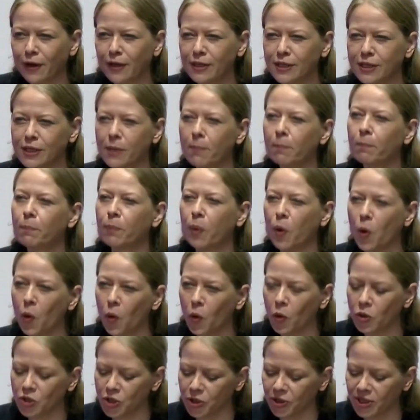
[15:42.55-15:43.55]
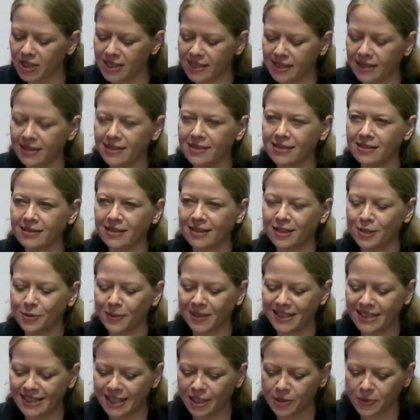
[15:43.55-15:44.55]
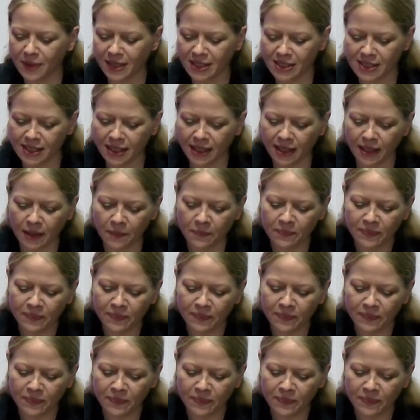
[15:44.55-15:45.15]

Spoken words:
some poor choices in 2020.